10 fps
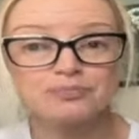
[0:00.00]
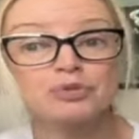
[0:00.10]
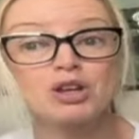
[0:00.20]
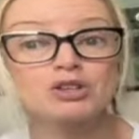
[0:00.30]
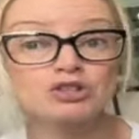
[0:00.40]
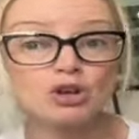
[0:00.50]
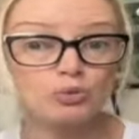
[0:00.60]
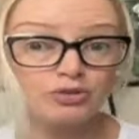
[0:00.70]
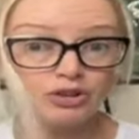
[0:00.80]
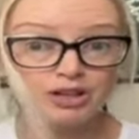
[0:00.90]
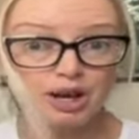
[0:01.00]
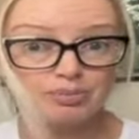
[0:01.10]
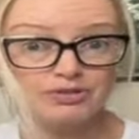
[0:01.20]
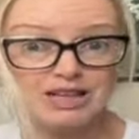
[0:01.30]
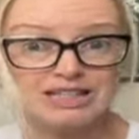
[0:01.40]
So we've got a couple
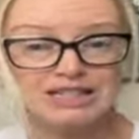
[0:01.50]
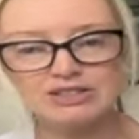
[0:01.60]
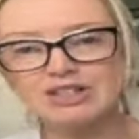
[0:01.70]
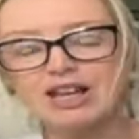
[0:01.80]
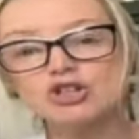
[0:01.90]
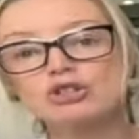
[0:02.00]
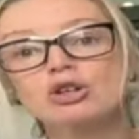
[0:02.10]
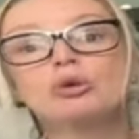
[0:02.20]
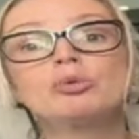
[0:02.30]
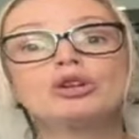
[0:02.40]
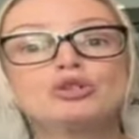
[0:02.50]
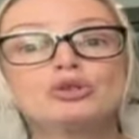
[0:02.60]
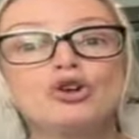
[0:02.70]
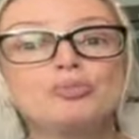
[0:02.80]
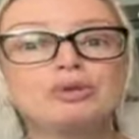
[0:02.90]
of ideas. As you know, we want to do an
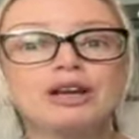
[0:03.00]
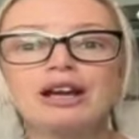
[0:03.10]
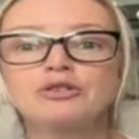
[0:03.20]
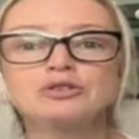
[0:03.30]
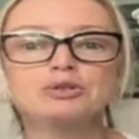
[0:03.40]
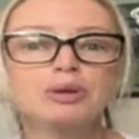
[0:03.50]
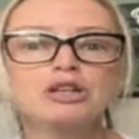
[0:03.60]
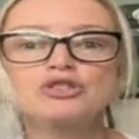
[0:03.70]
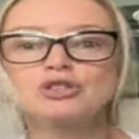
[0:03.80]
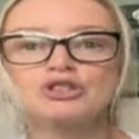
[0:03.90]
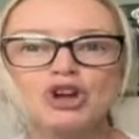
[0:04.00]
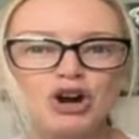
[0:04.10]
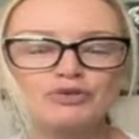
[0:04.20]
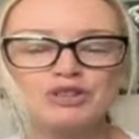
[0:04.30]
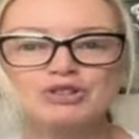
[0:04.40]
open house. Pastries,
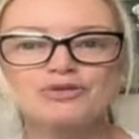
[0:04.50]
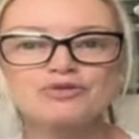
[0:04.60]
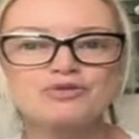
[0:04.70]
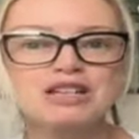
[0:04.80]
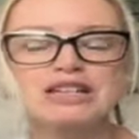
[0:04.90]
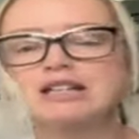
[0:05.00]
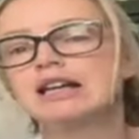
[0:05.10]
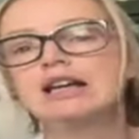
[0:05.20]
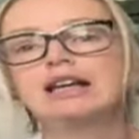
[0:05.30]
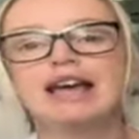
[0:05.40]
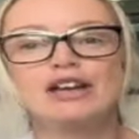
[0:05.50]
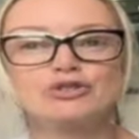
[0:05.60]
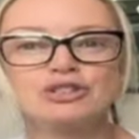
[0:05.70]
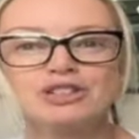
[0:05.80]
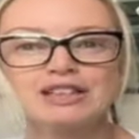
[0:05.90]
coffees are free.
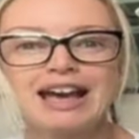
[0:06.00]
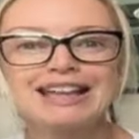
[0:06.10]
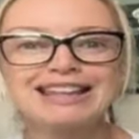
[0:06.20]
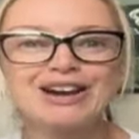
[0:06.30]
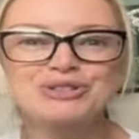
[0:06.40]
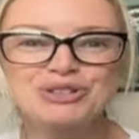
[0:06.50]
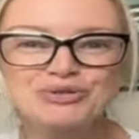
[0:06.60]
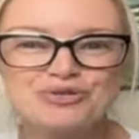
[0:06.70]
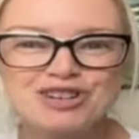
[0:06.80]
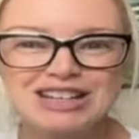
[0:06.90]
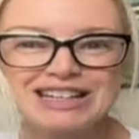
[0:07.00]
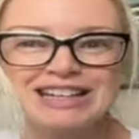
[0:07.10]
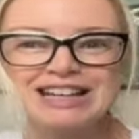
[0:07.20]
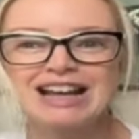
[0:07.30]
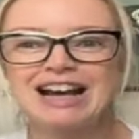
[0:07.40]
Entrance to the cat lounge is free.
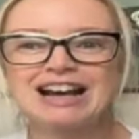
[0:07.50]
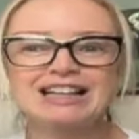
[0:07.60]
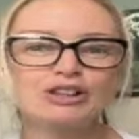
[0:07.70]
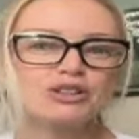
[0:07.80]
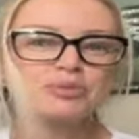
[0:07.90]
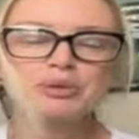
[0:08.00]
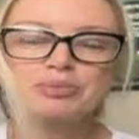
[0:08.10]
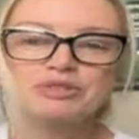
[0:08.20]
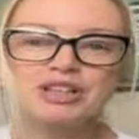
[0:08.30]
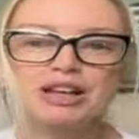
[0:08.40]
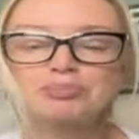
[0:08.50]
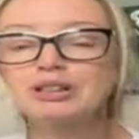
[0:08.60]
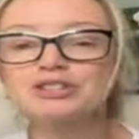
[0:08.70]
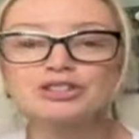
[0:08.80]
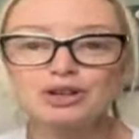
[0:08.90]
Lots of people have said,
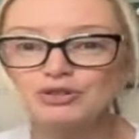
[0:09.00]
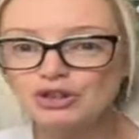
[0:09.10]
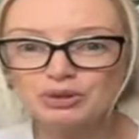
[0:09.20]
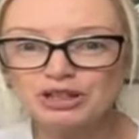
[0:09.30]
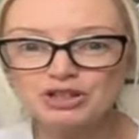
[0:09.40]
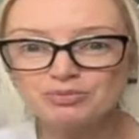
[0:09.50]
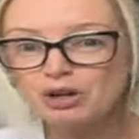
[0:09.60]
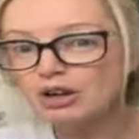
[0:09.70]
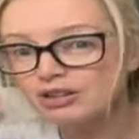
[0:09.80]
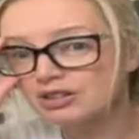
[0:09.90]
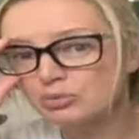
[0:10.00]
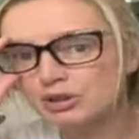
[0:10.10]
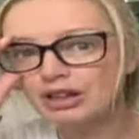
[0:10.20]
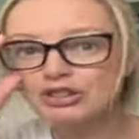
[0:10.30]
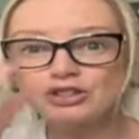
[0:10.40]
please can you have a donation box because we'd
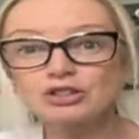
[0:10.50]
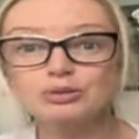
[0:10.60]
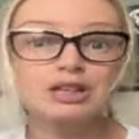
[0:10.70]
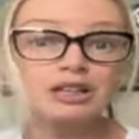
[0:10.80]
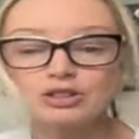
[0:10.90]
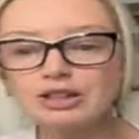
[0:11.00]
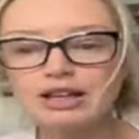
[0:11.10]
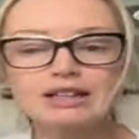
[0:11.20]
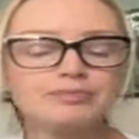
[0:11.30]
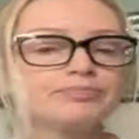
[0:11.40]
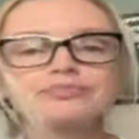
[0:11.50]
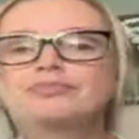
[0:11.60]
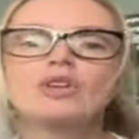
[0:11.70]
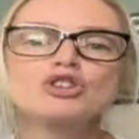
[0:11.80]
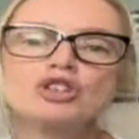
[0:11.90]
like to donate to that.
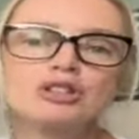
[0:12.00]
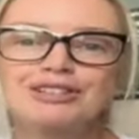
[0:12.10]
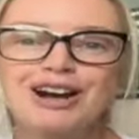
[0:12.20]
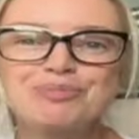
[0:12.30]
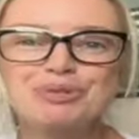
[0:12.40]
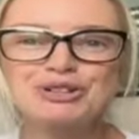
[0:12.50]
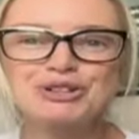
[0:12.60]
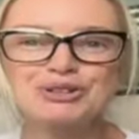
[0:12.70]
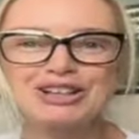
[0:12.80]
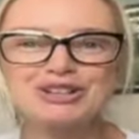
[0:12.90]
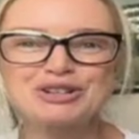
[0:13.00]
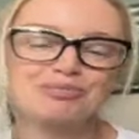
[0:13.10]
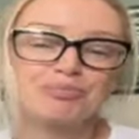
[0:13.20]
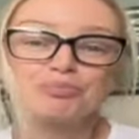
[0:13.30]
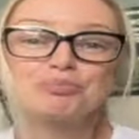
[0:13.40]
Sure, I'll put a
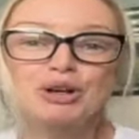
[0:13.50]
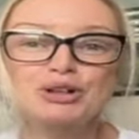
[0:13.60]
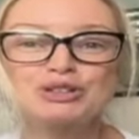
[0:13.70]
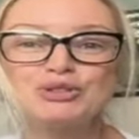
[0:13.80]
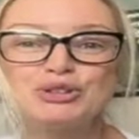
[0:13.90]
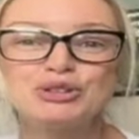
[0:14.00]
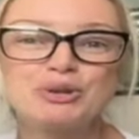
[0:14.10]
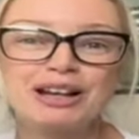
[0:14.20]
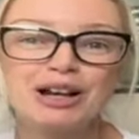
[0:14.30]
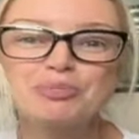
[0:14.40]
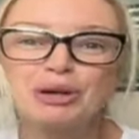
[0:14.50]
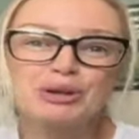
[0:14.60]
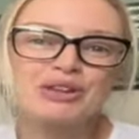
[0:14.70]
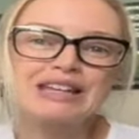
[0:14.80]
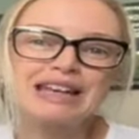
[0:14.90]
donation box if you do want to help out on
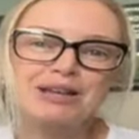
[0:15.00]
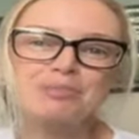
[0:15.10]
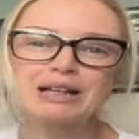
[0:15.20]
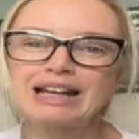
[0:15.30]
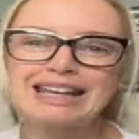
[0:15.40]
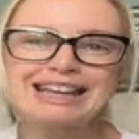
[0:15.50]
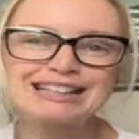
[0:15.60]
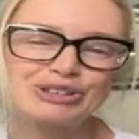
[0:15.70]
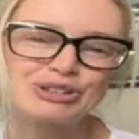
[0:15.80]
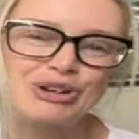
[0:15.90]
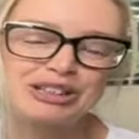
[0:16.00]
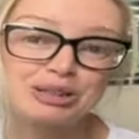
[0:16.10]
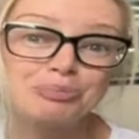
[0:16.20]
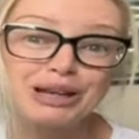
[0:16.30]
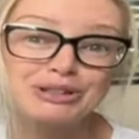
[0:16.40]
the day, but again, it's not
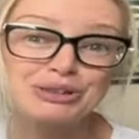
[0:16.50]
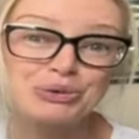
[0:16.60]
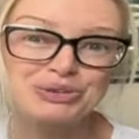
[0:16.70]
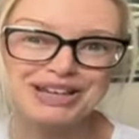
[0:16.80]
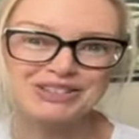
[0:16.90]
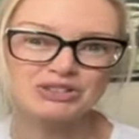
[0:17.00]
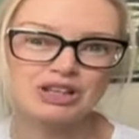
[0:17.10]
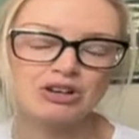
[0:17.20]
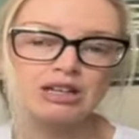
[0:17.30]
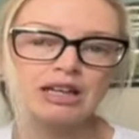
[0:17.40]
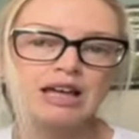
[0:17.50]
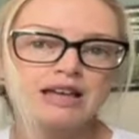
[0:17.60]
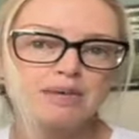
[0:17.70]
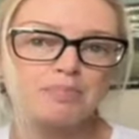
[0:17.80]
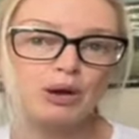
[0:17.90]
expected or necessary.
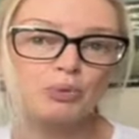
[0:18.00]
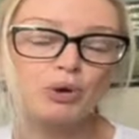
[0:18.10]
But what I